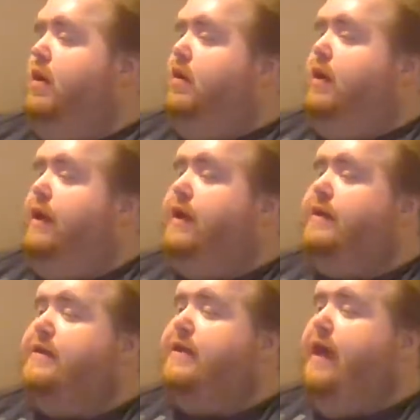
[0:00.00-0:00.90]
Like,
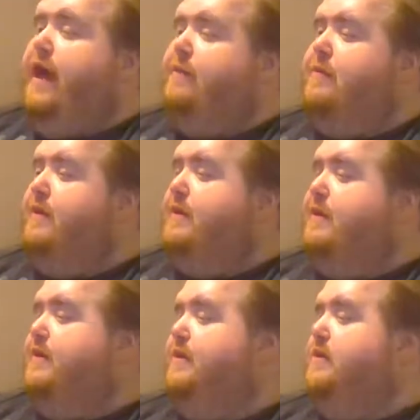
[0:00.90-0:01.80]
his name
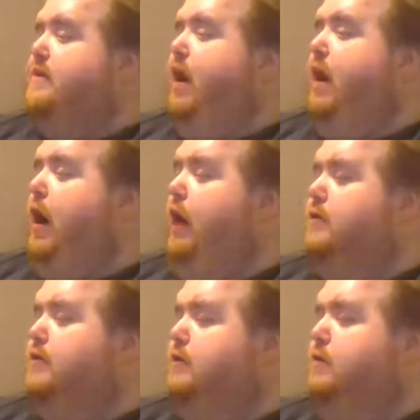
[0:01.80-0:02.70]
is Don